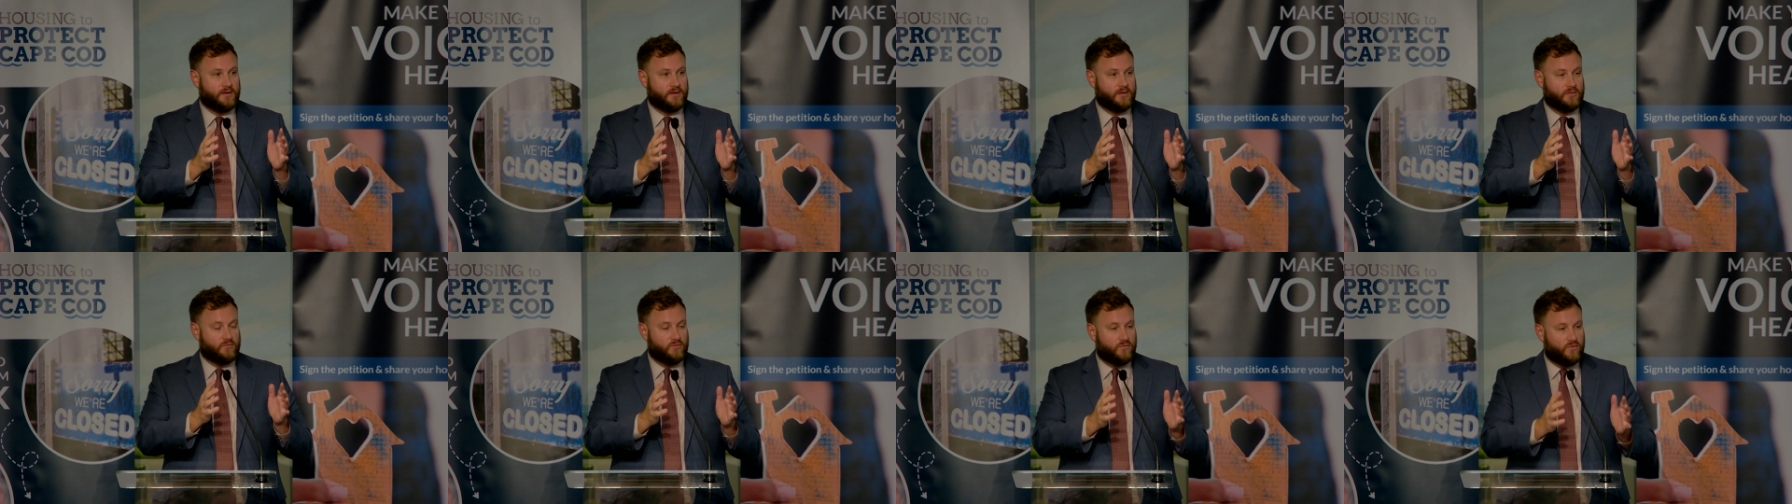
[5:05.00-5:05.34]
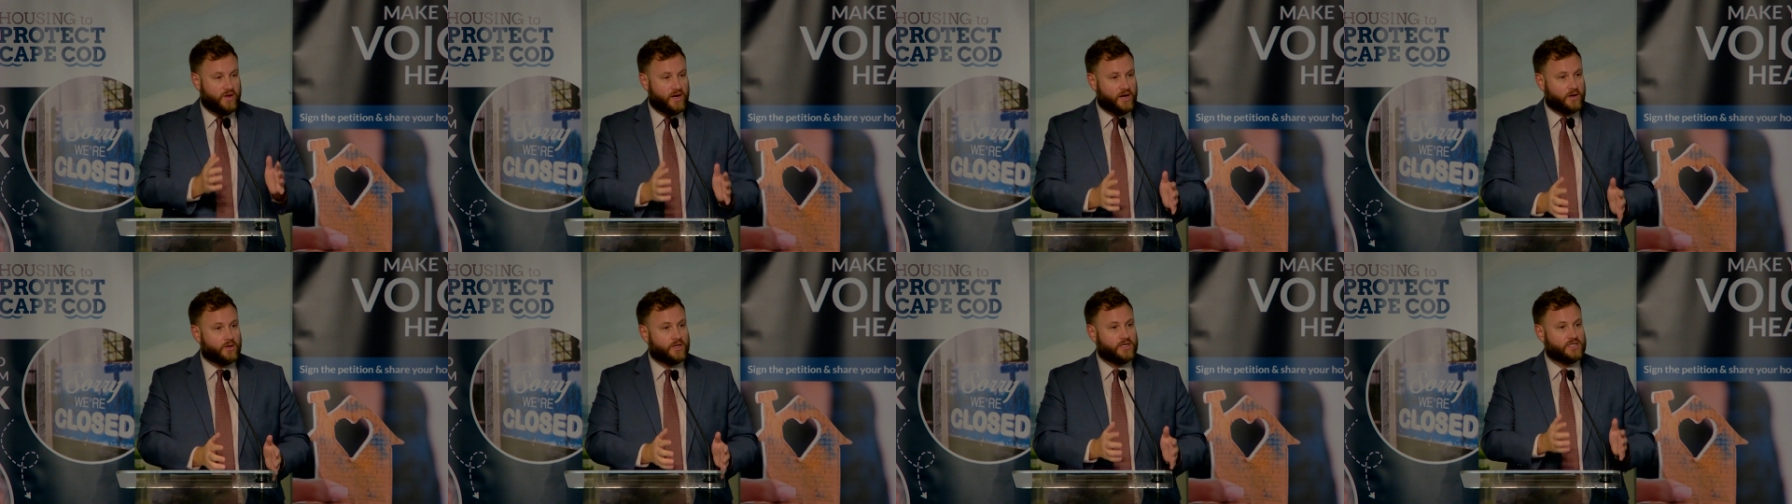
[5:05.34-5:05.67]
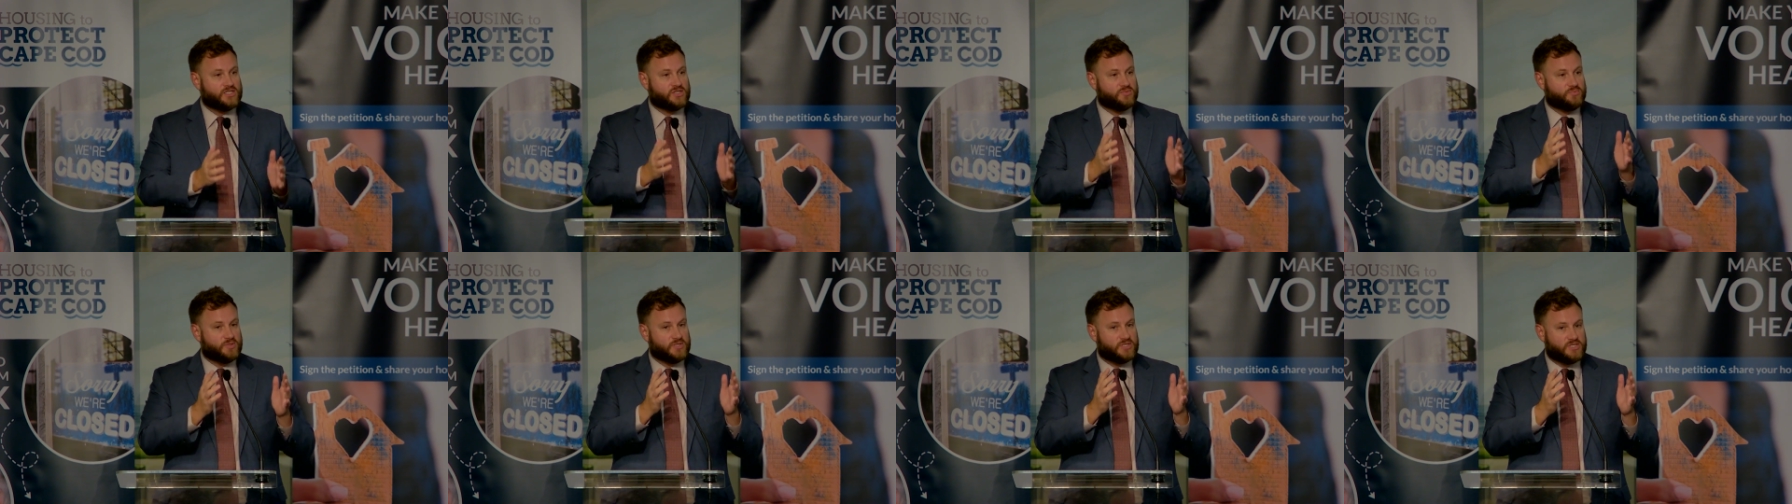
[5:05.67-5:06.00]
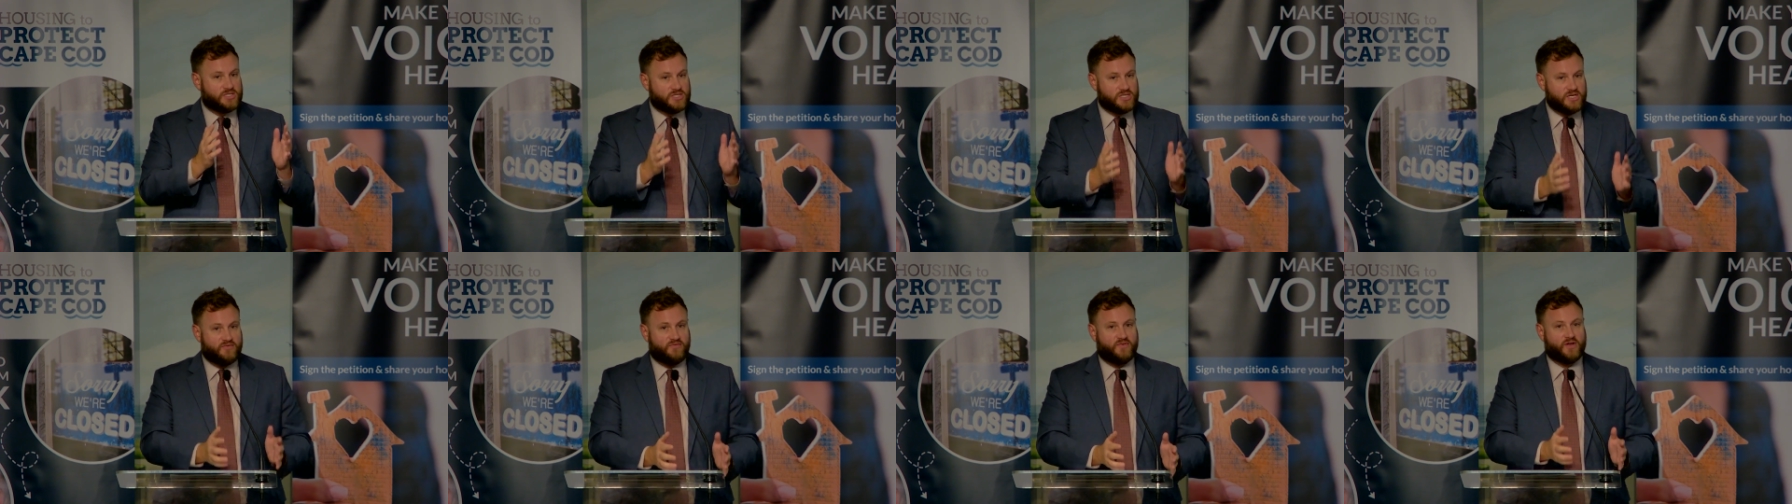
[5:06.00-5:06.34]
very
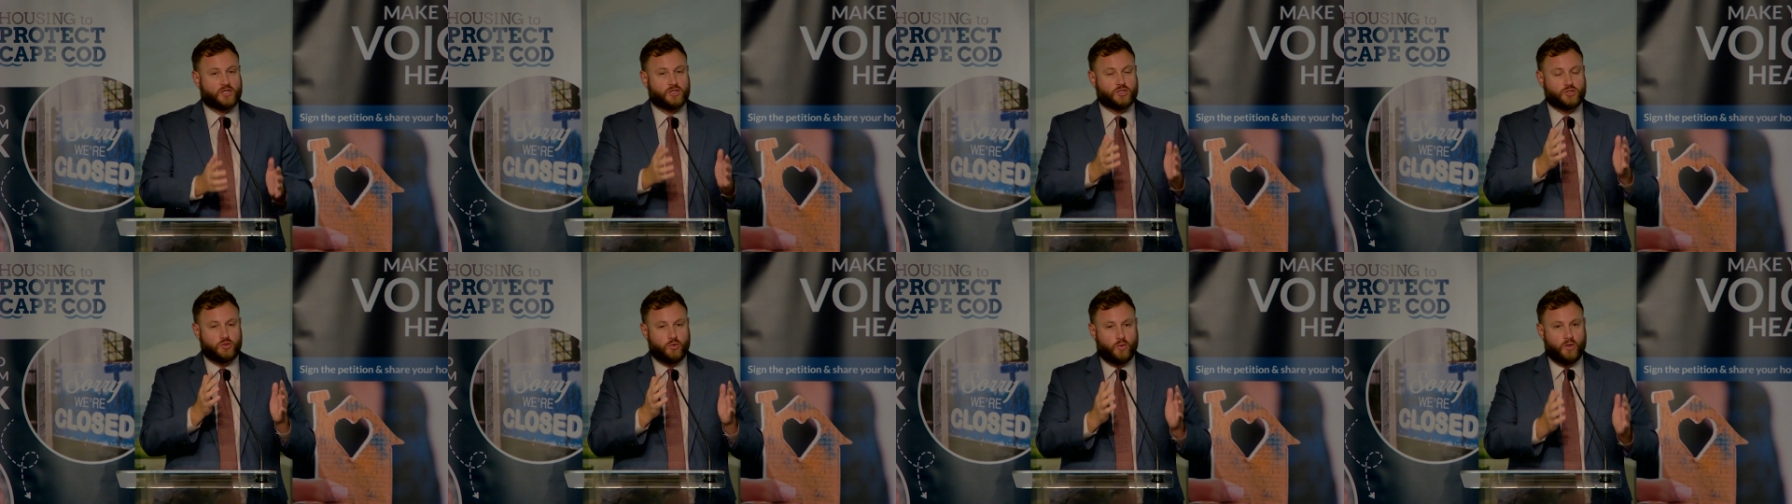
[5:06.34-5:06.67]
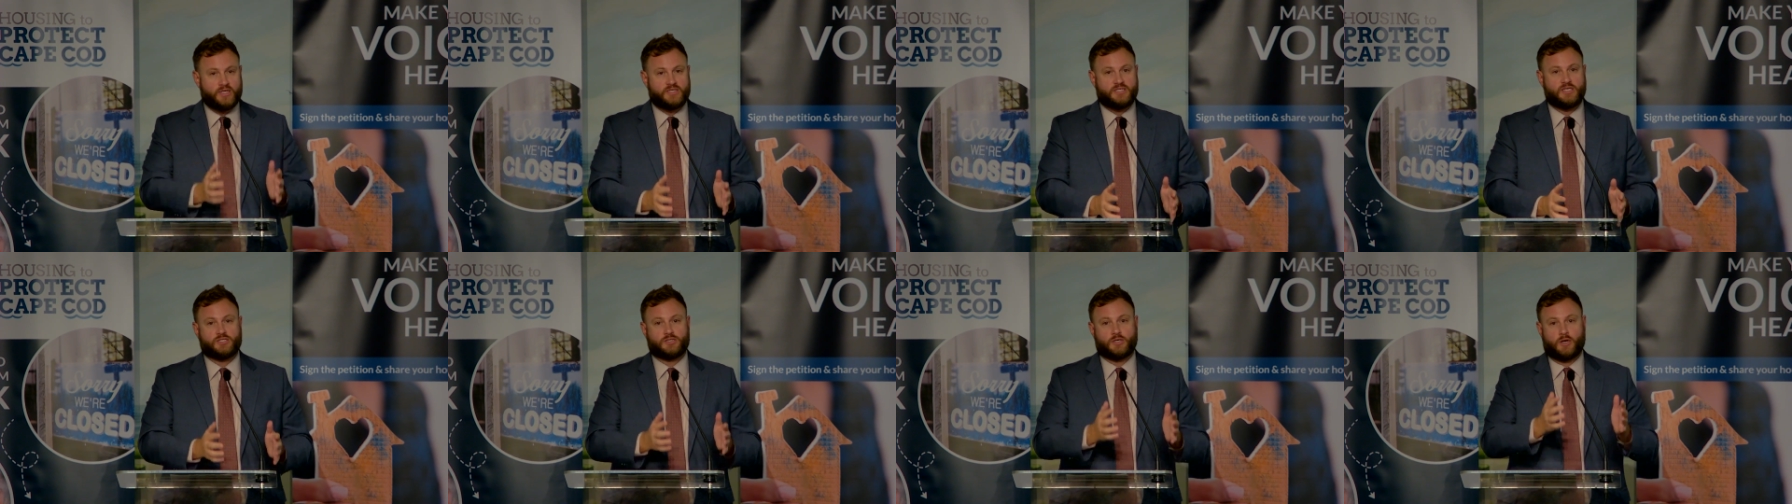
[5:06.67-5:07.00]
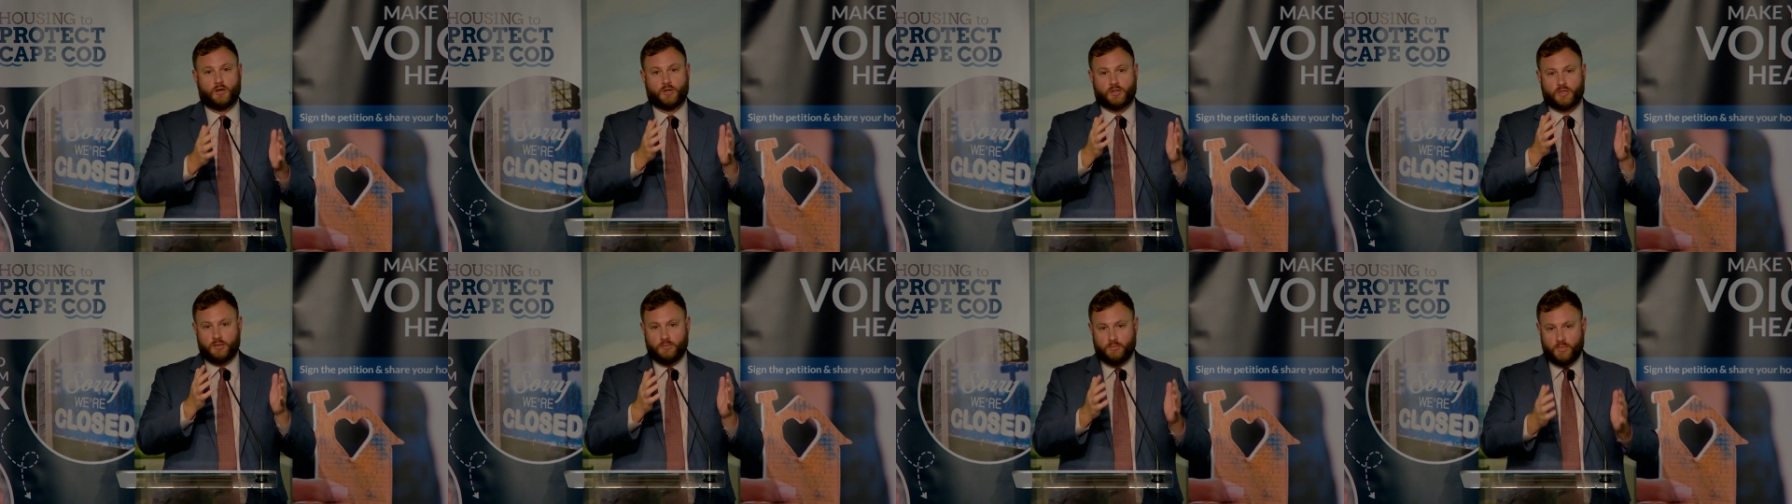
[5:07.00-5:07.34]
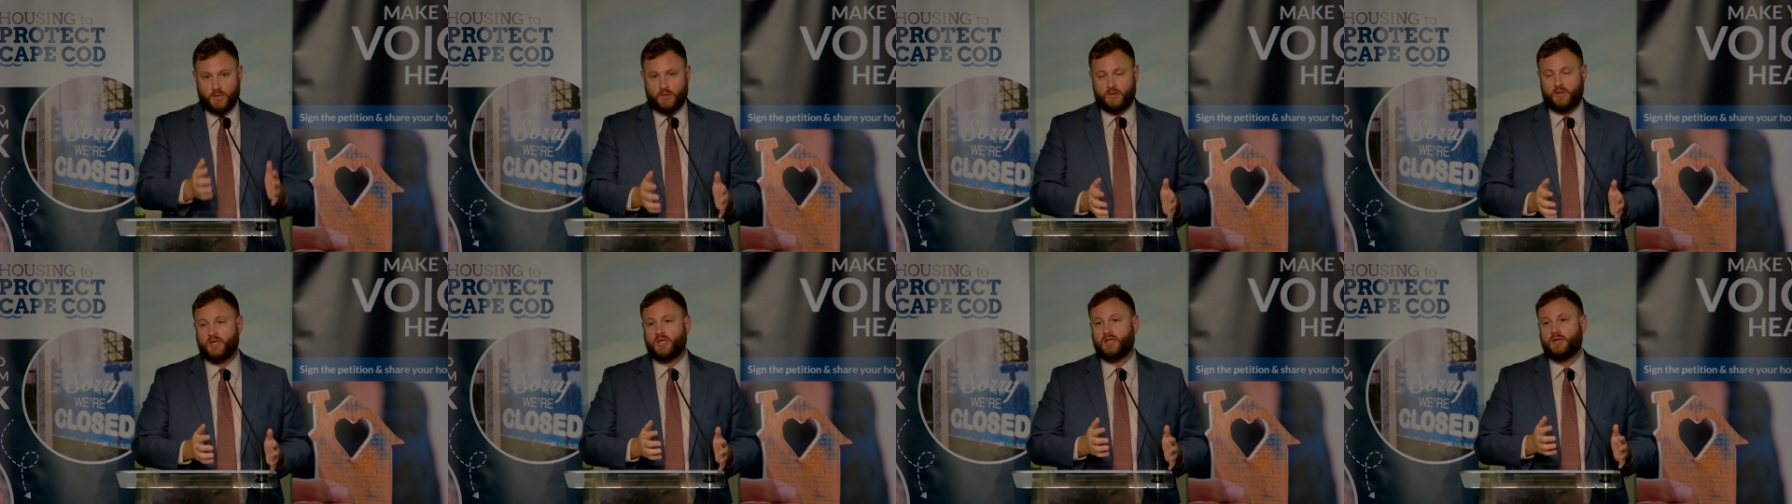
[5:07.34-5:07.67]
specific choices in our
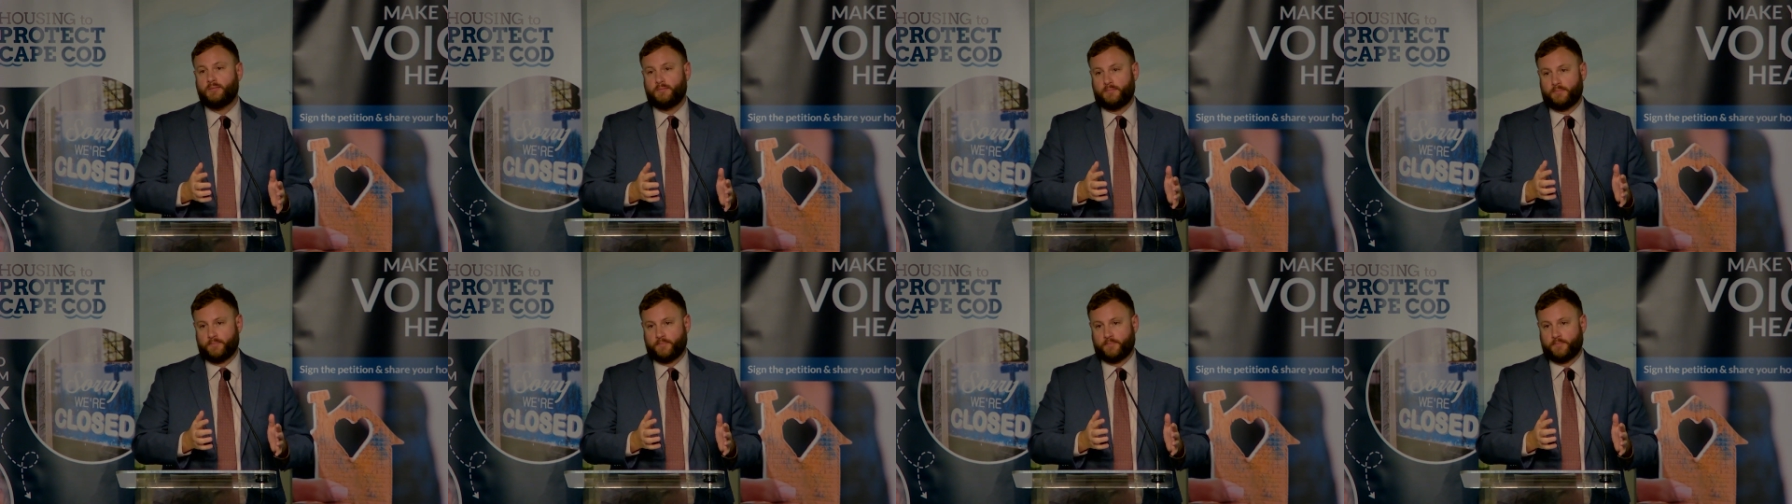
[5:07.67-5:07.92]
community